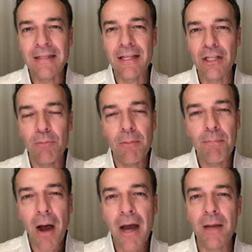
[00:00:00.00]
that there'll be
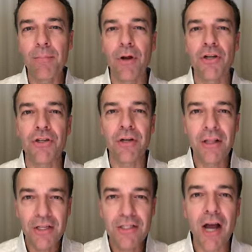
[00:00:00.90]
buying pressure in
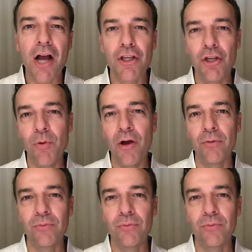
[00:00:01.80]
the stock you own.